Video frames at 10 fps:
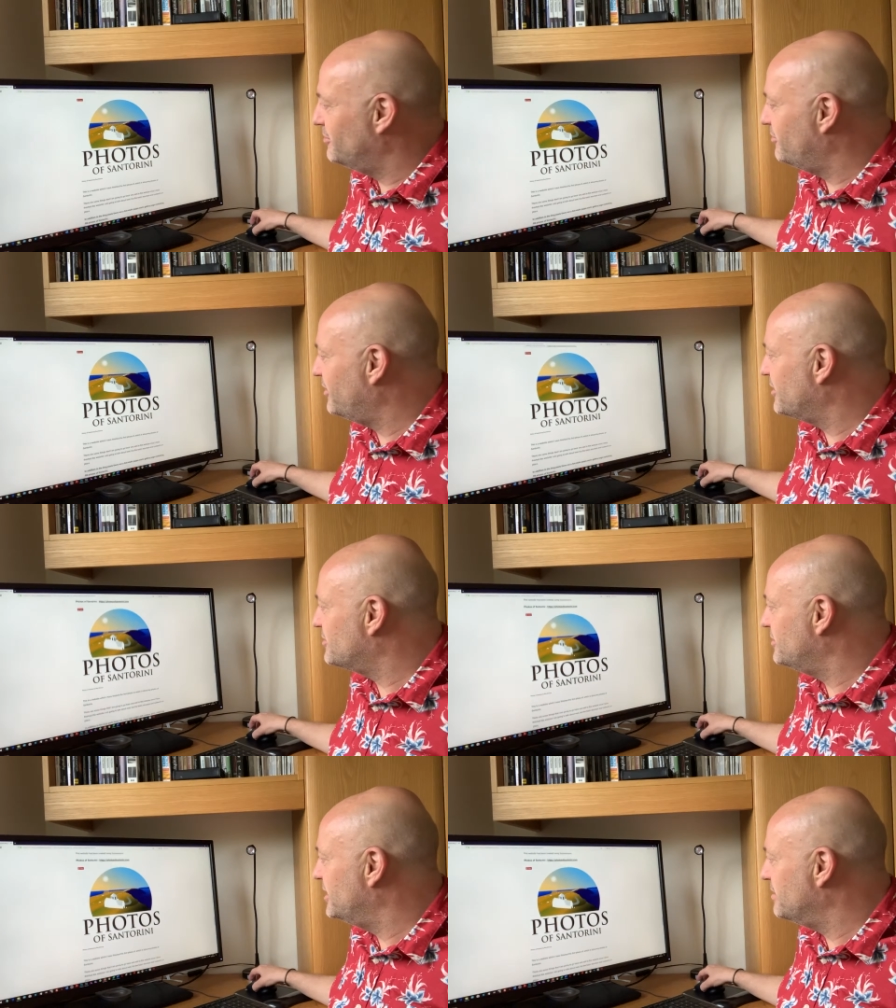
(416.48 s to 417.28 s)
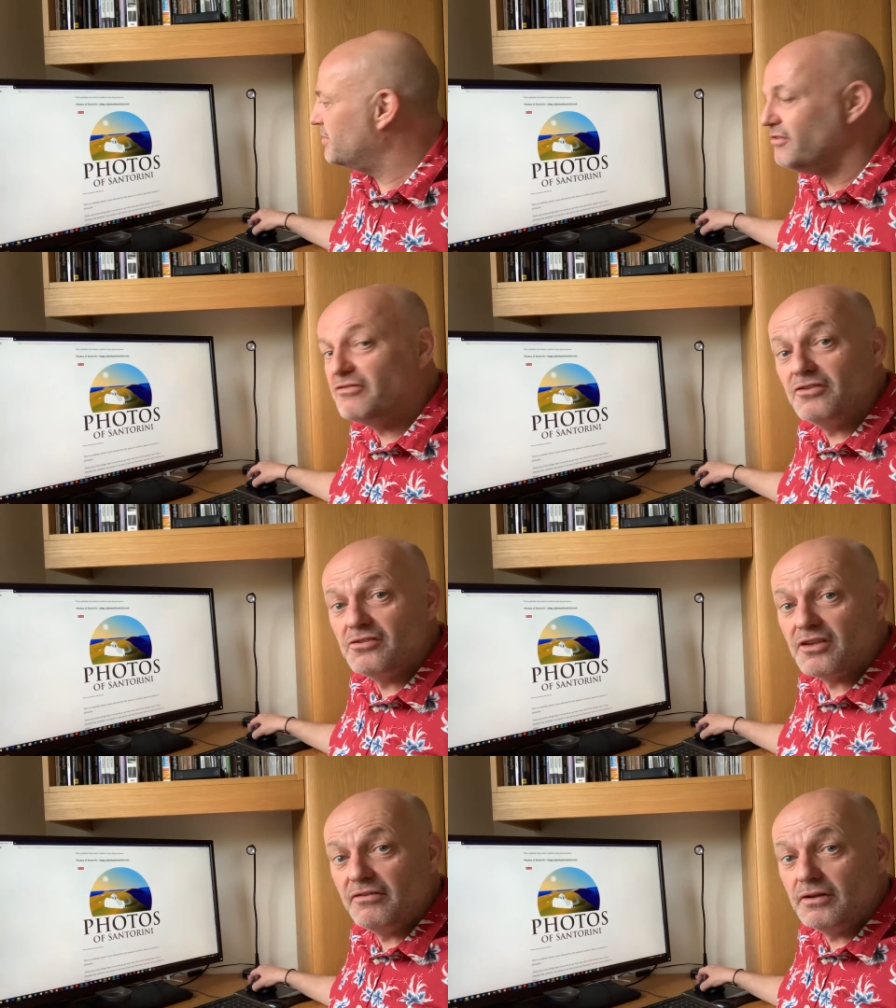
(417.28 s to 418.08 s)
of Santorini, my
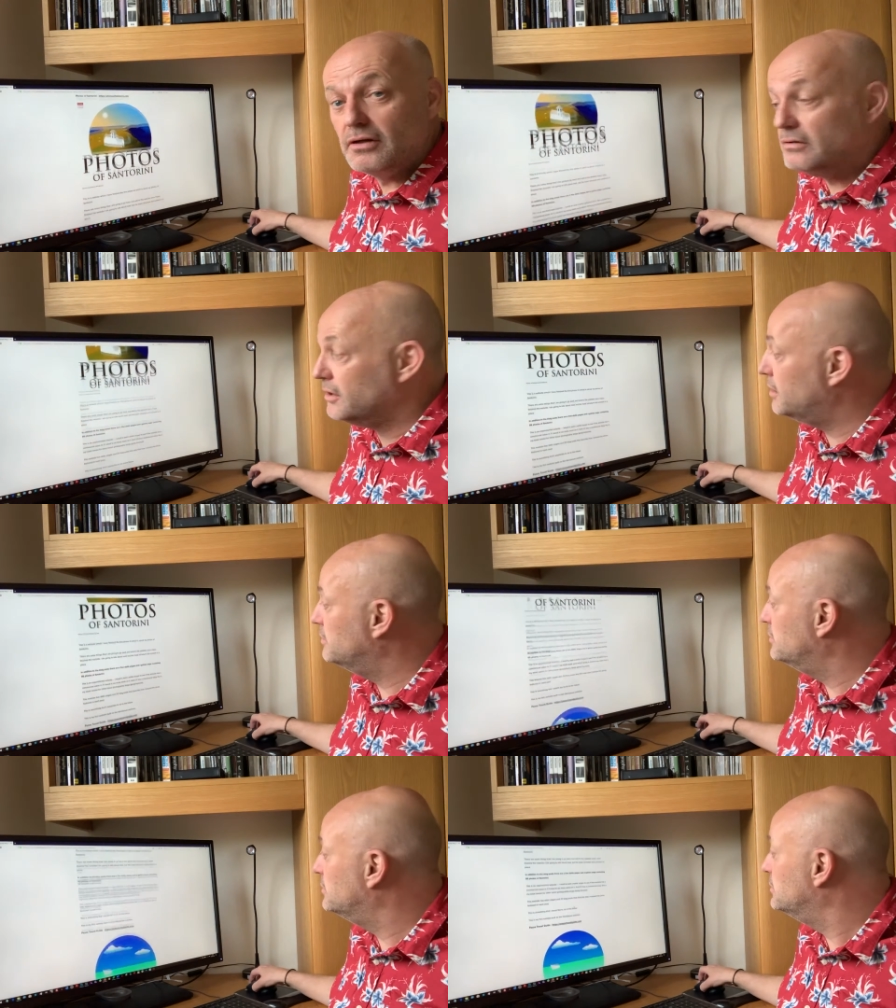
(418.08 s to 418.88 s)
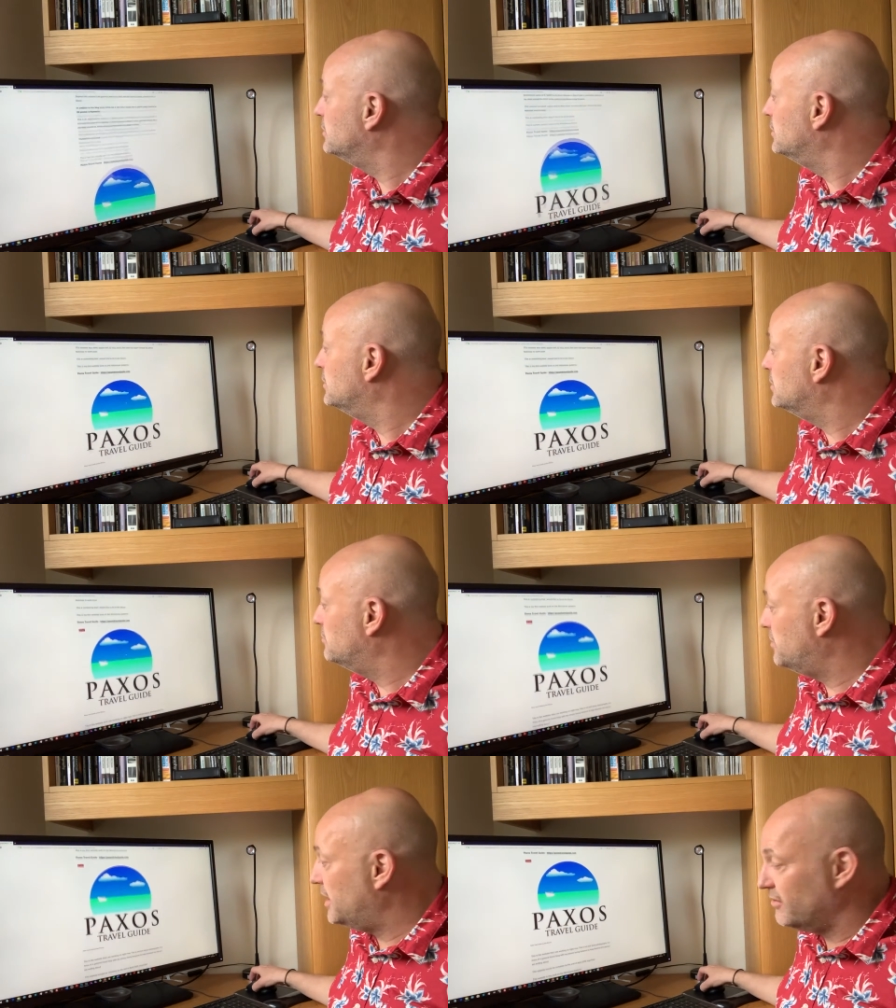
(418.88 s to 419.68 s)
first ever logo.
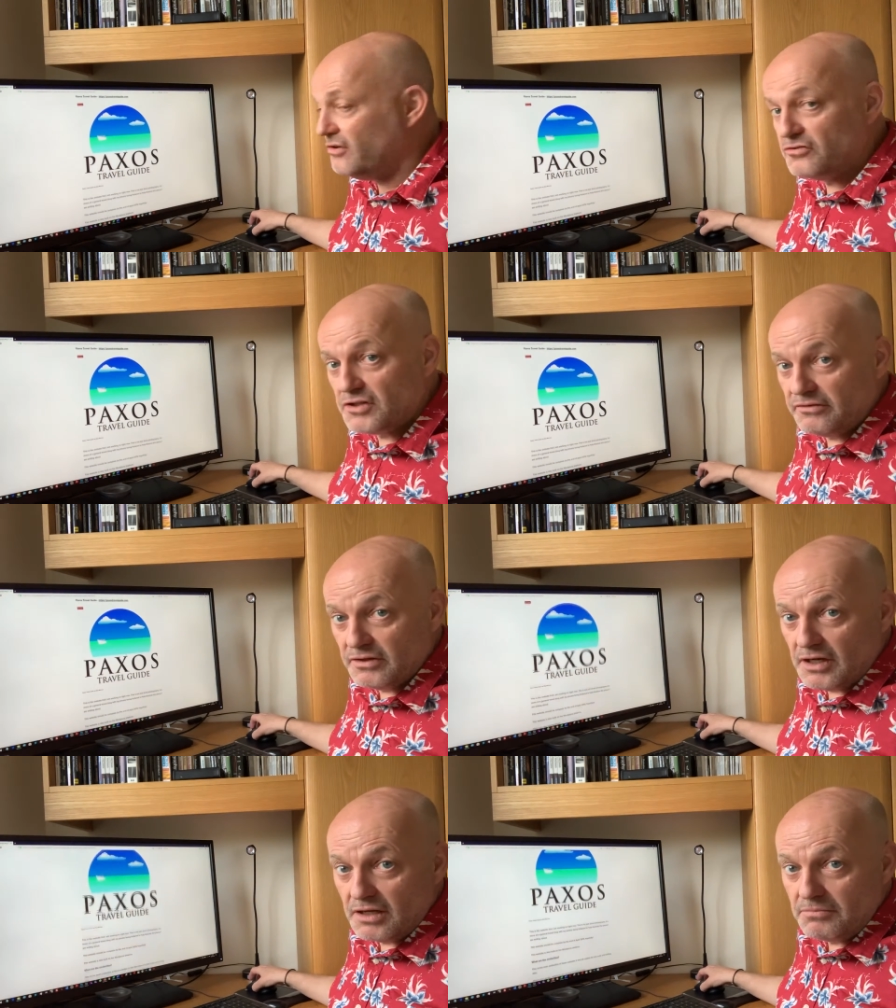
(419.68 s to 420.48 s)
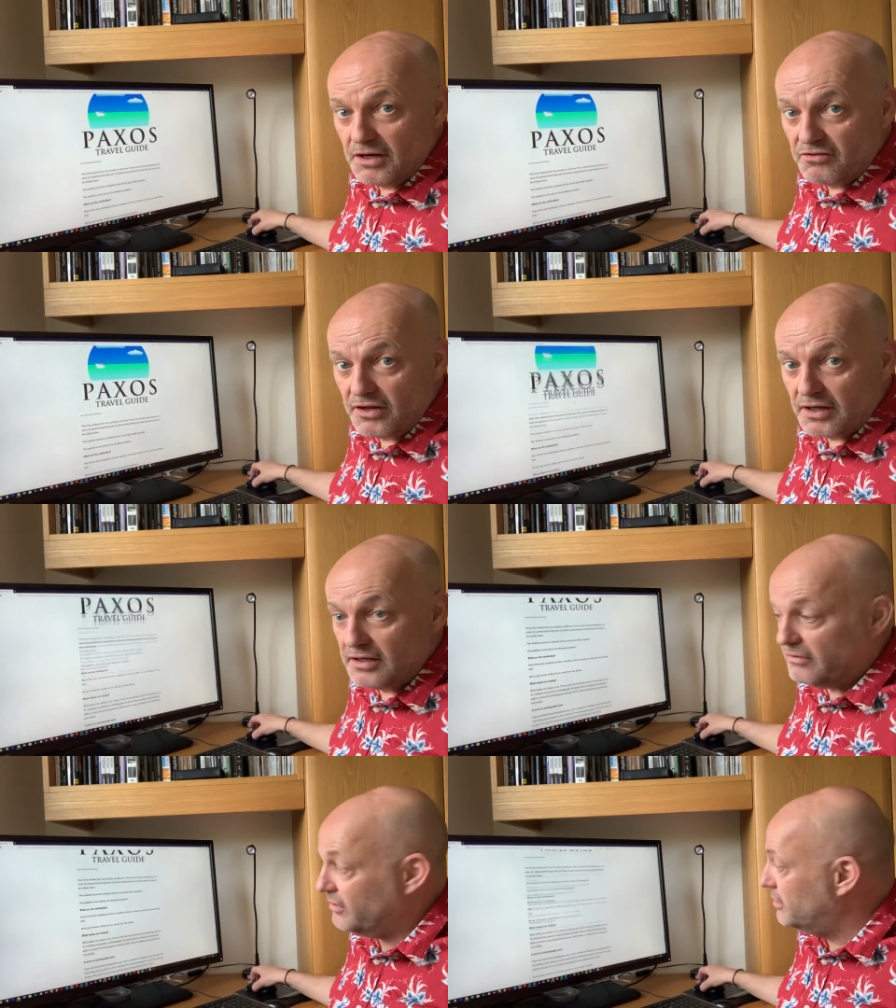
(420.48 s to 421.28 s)
Perhaps Lost Travel Guide, my
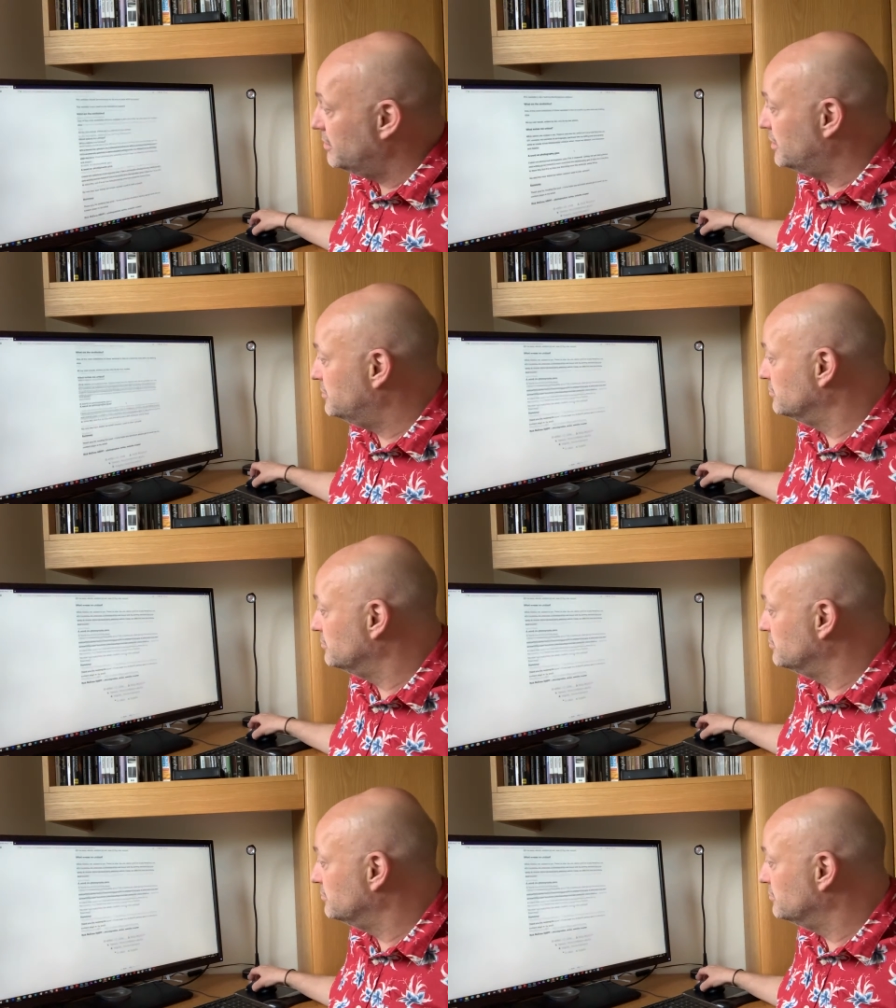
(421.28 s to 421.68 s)
second ever logo.